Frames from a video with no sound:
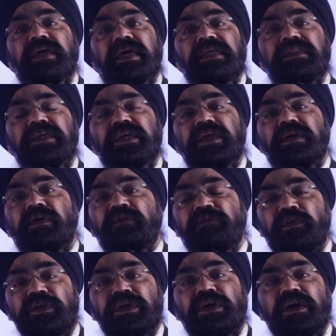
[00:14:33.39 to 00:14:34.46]
and they,
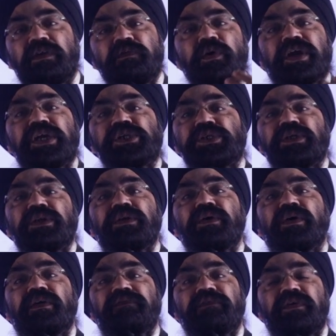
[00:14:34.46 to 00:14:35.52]
for the convocation
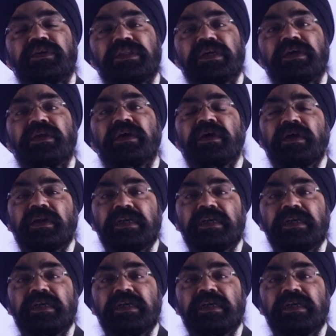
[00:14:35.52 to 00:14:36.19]
or for their